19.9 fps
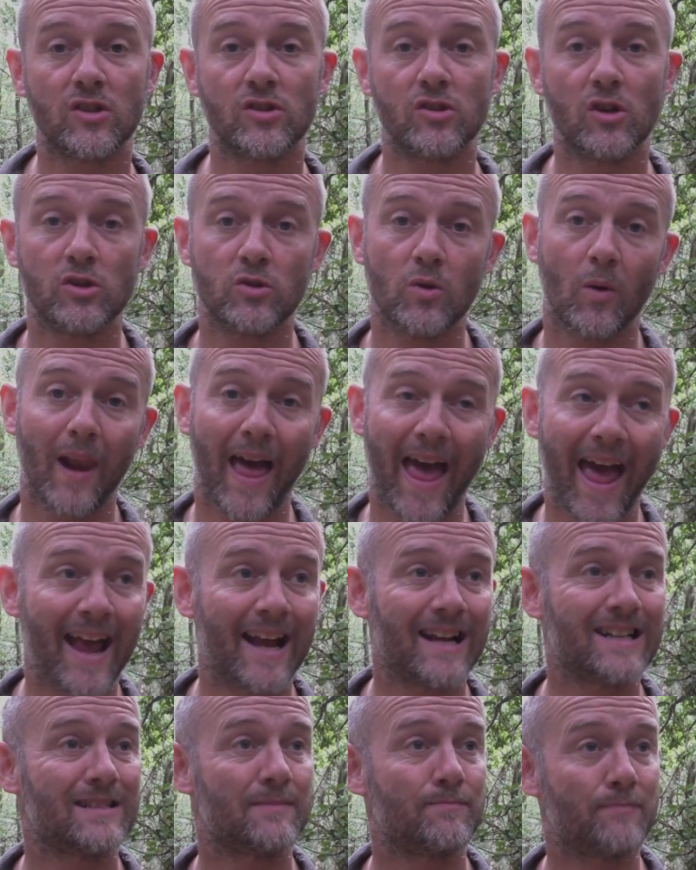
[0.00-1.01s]
as usual,
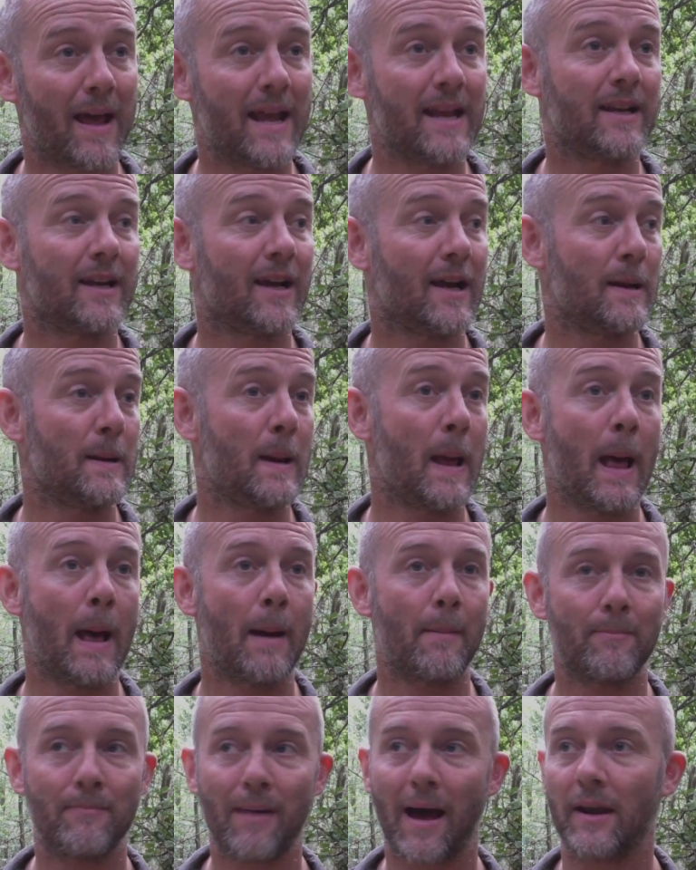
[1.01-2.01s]
eggs, bacon,
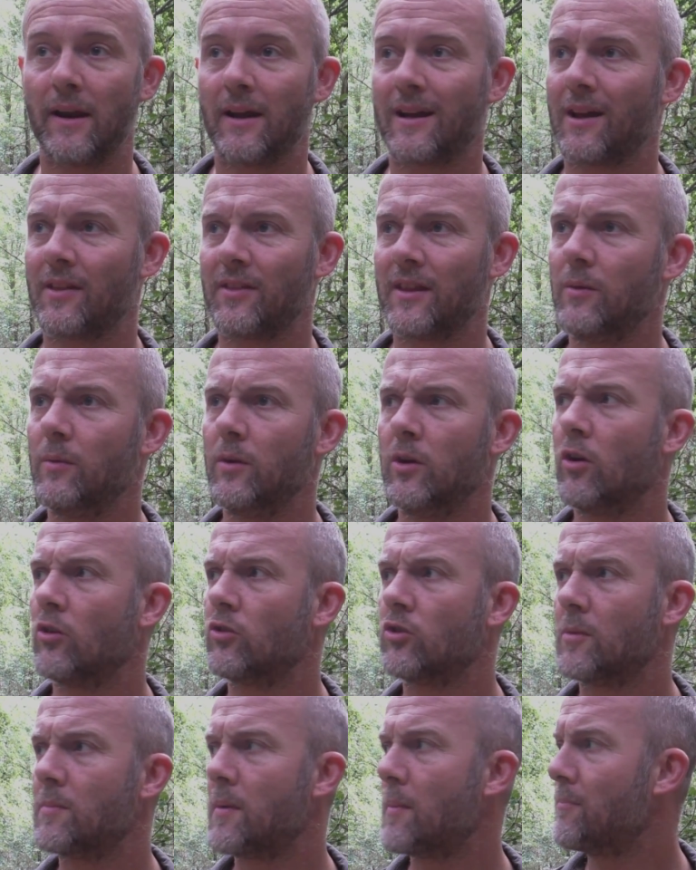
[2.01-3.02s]
bannock. I think we
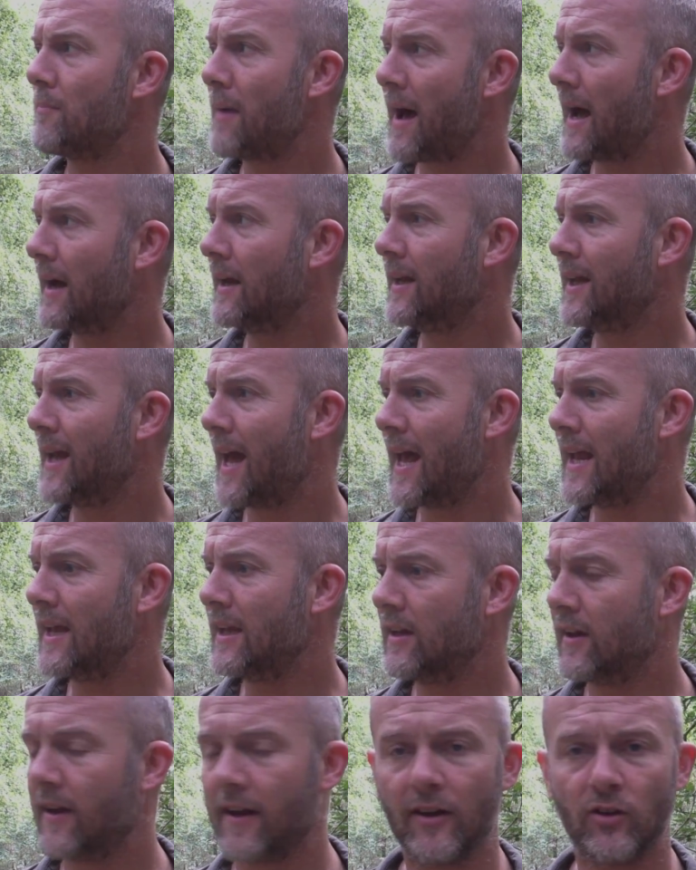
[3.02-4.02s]
knocked up a
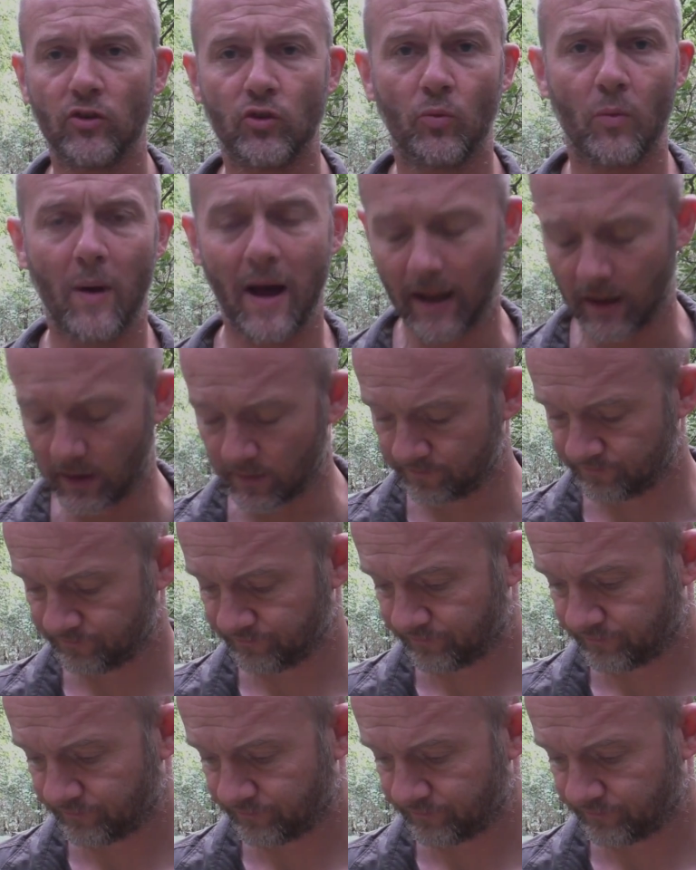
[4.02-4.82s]
pancake as well.